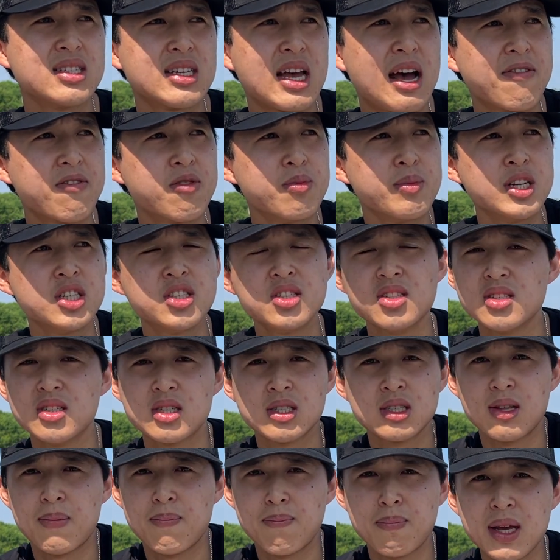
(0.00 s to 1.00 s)
Affirmations is
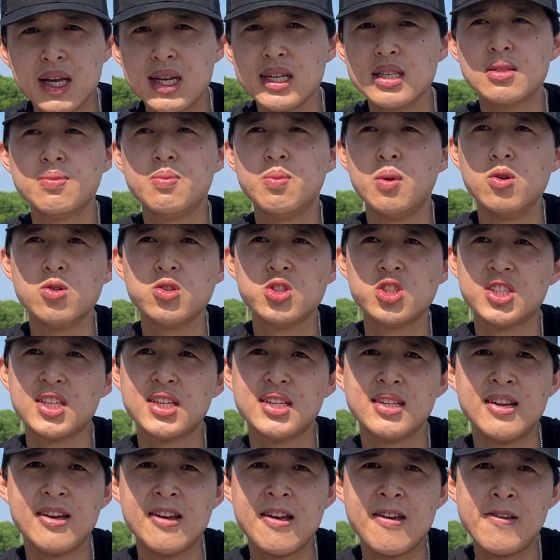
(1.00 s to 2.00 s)
the biggest bullshit.
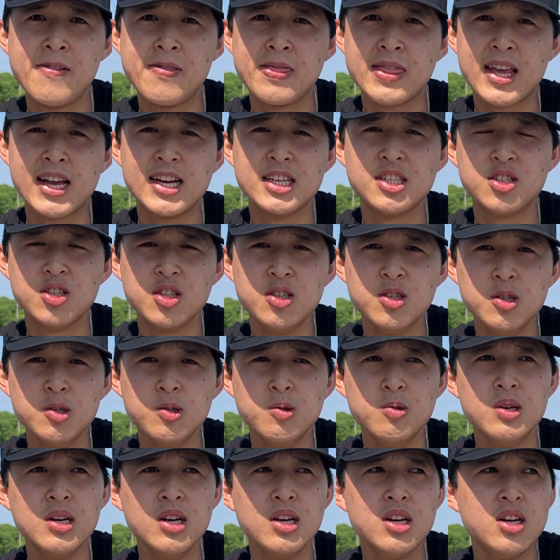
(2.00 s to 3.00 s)
It's you